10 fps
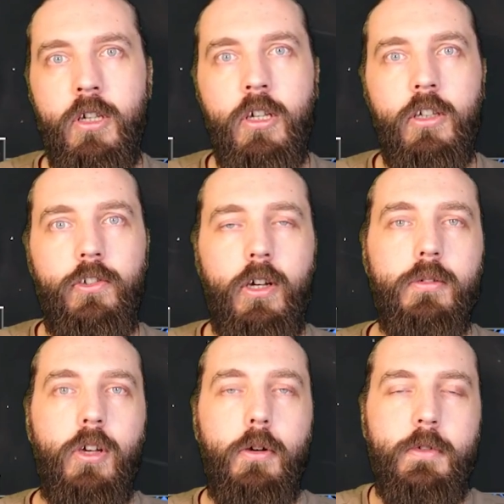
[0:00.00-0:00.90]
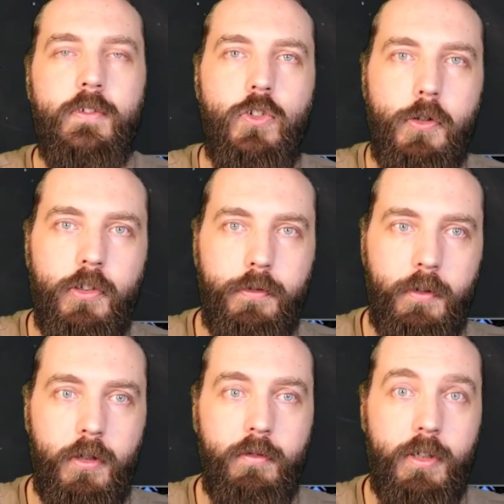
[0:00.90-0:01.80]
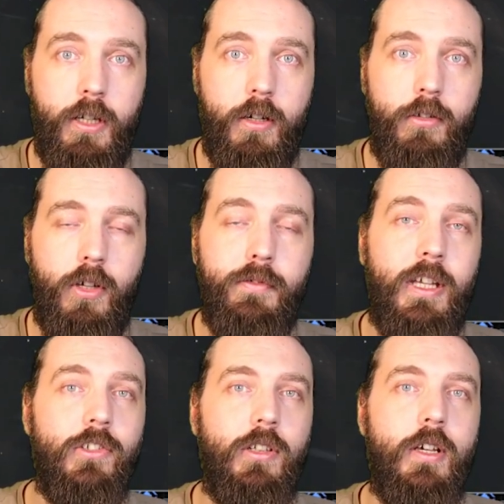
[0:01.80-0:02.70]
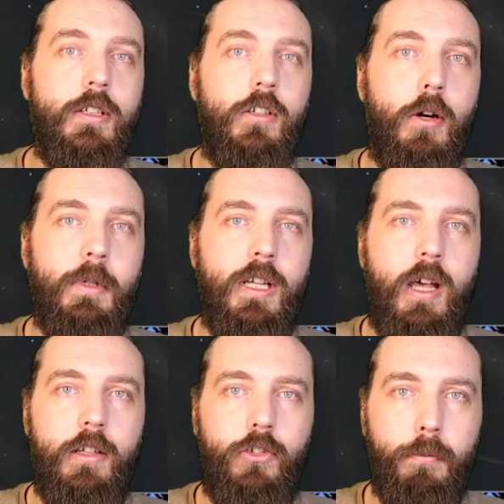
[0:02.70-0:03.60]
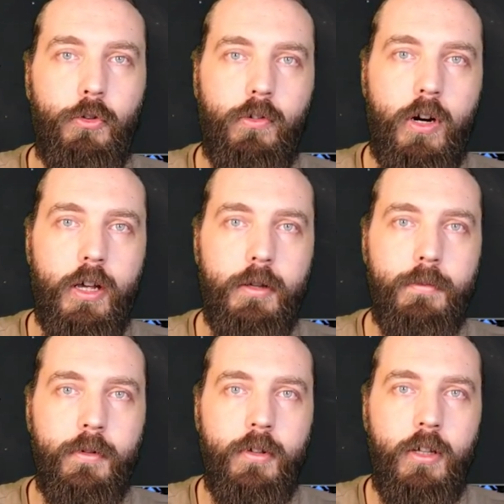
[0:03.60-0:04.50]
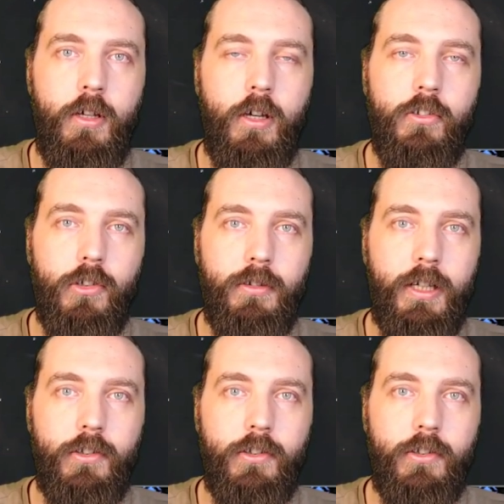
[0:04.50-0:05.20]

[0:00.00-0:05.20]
So, hope you enjoyed this video. Don't forget to like, comment, and subscribe. Until next